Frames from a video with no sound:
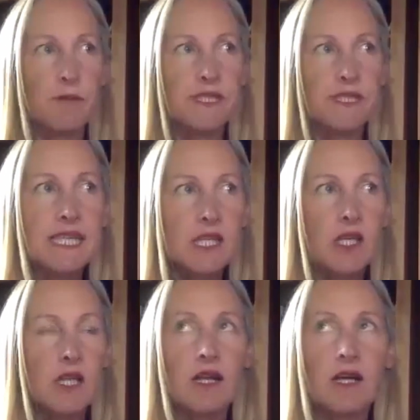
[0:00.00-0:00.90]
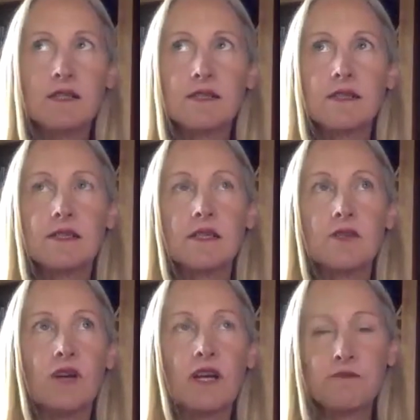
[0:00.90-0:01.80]
particular
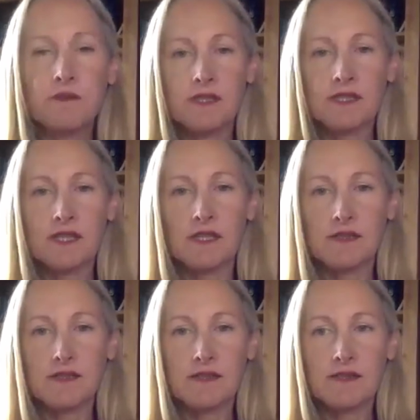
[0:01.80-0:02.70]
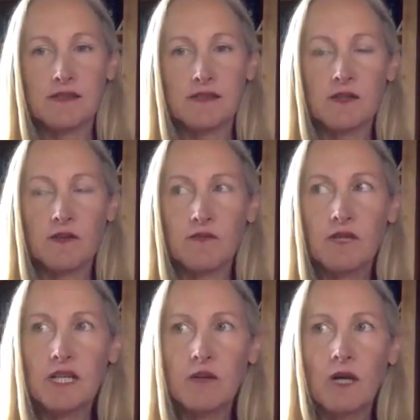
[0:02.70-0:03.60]
references that are
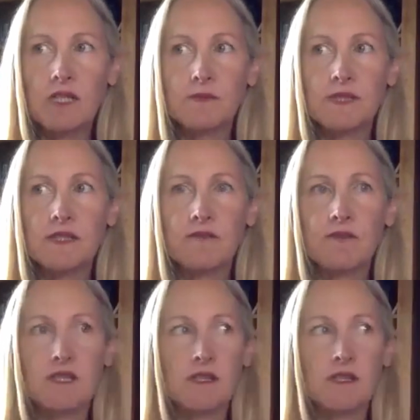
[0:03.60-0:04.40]
really quite specific.